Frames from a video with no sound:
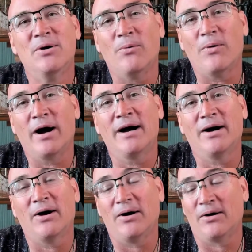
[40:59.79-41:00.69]

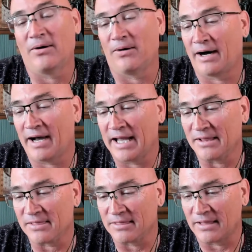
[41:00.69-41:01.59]
Wow, I
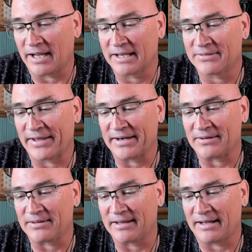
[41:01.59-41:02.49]
like that a
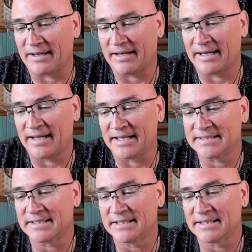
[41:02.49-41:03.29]
lot.